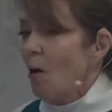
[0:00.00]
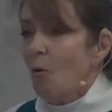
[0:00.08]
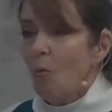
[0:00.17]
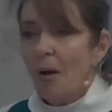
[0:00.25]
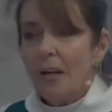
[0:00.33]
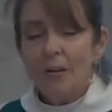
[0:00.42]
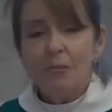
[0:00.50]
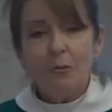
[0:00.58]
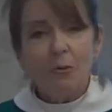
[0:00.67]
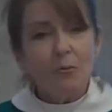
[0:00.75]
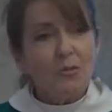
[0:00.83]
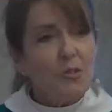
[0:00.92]
waited for a
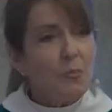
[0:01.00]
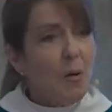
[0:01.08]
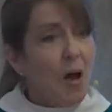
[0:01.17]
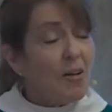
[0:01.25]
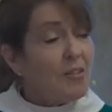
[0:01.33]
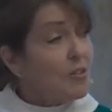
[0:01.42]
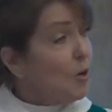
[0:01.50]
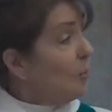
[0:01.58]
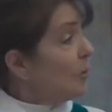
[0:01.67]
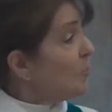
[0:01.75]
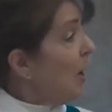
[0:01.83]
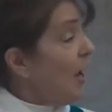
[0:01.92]
response and
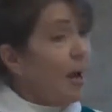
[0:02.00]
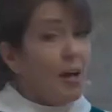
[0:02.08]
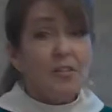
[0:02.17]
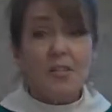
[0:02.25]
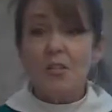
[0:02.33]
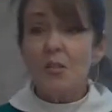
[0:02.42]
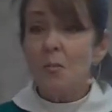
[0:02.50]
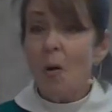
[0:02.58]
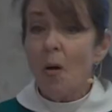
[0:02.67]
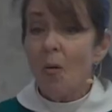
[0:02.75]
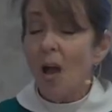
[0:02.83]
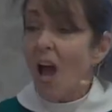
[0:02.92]
opened my eyes and
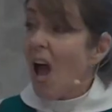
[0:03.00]
spoke.